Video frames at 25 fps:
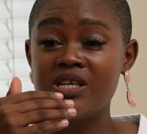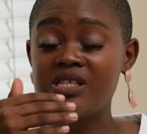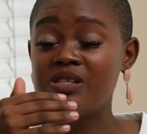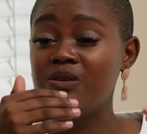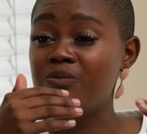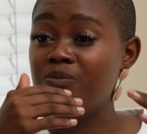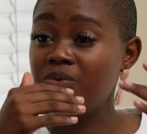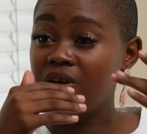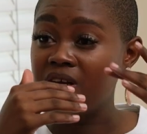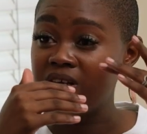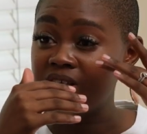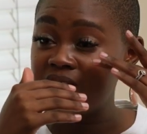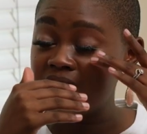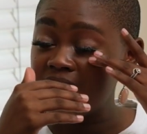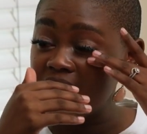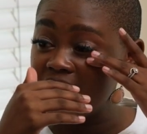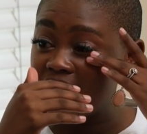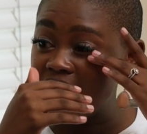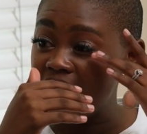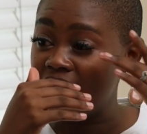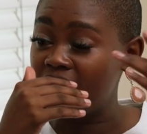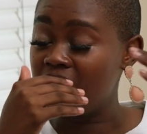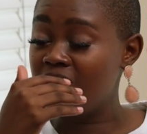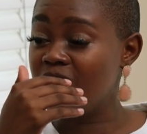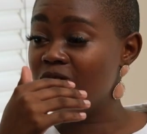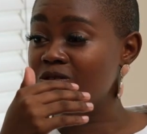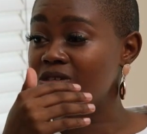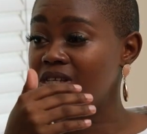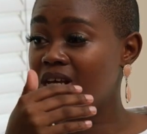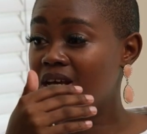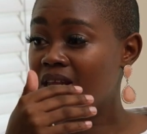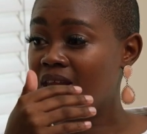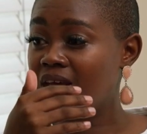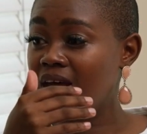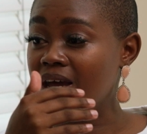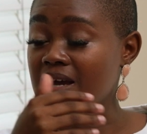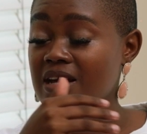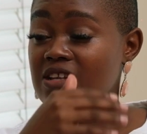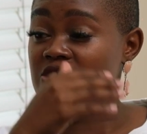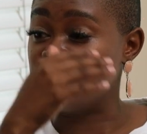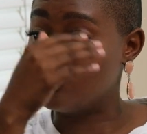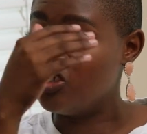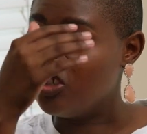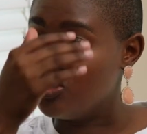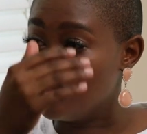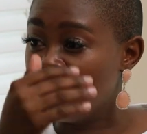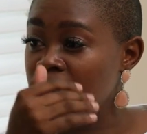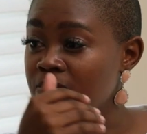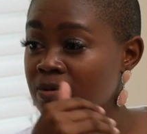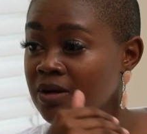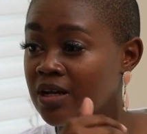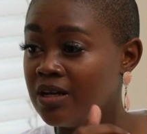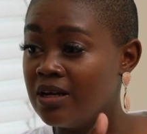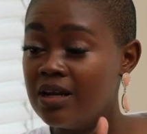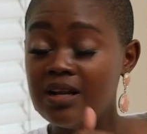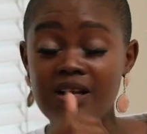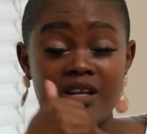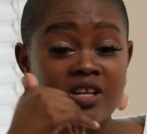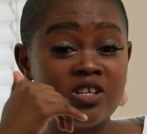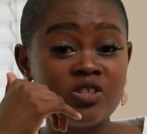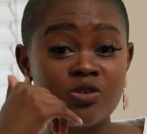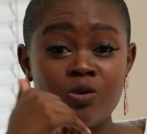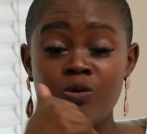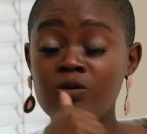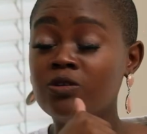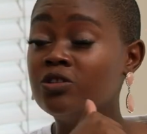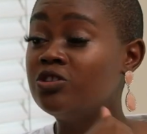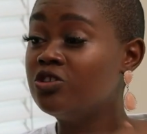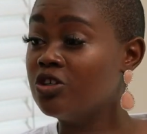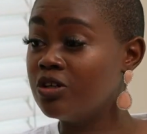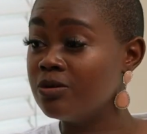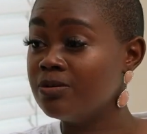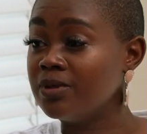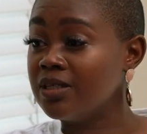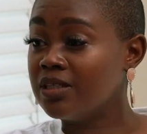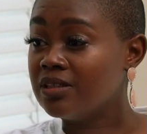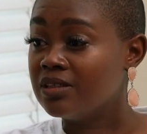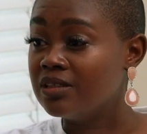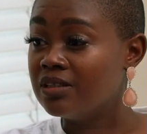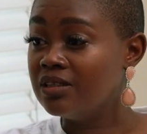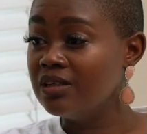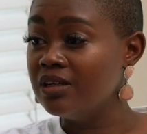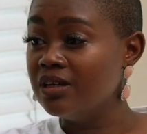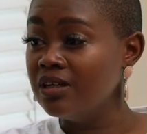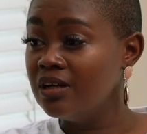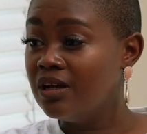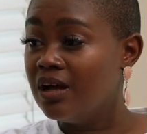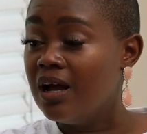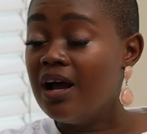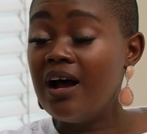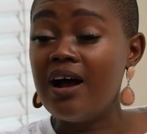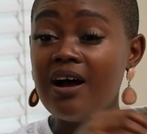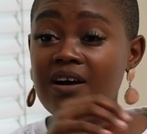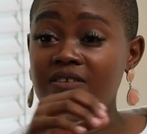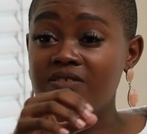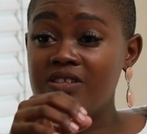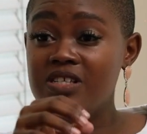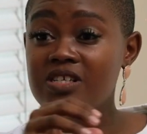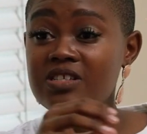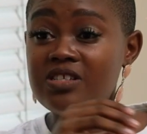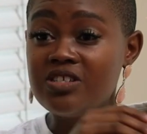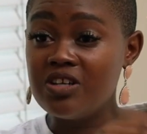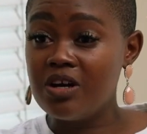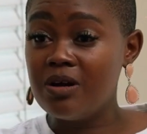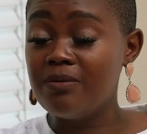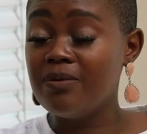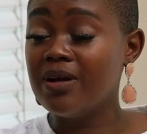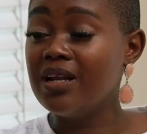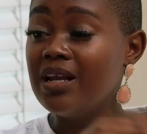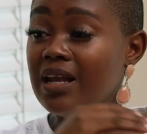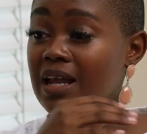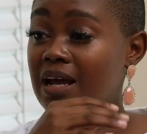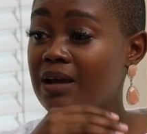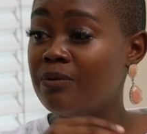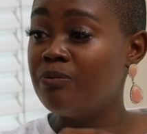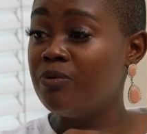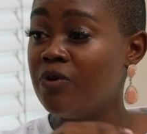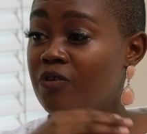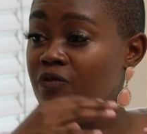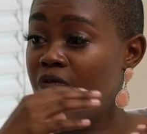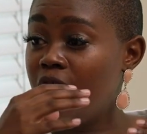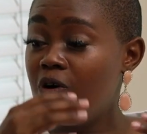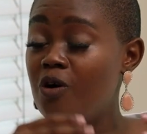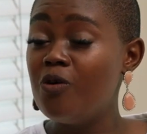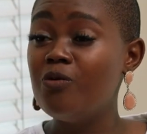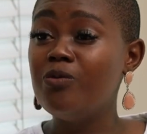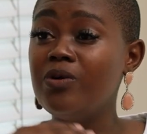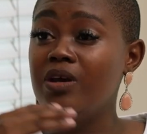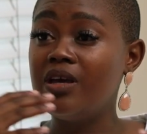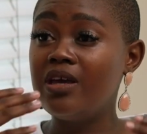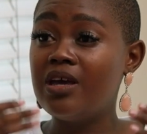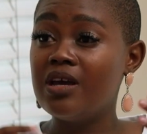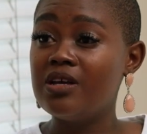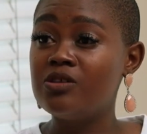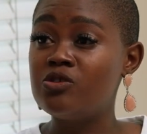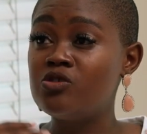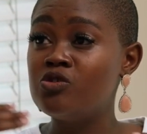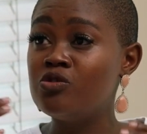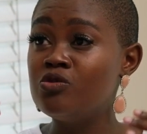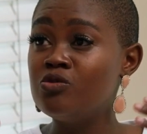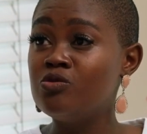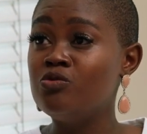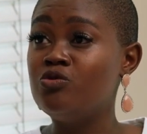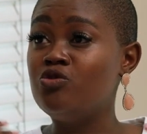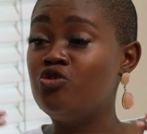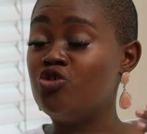what's the biggest city closer there? It's Durban. Let's call Durban. After Durban, before we get to